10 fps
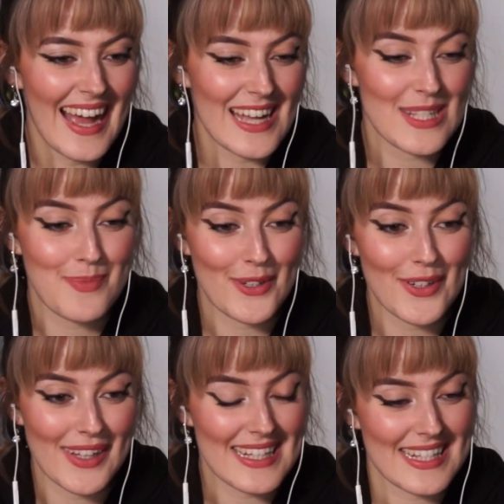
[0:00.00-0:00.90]
As
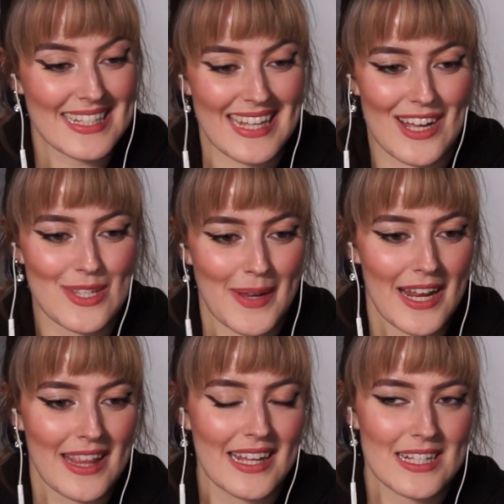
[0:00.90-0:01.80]
brutal as it sounds, but I
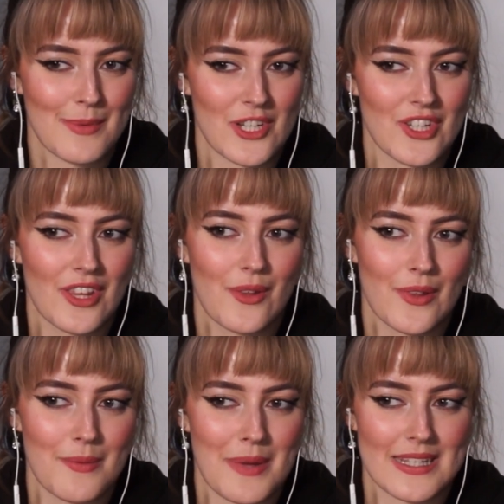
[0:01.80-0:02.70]
think especially through
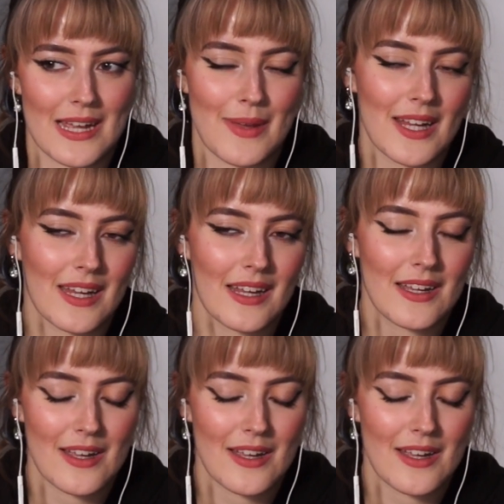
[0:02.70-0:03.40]
the pandemic,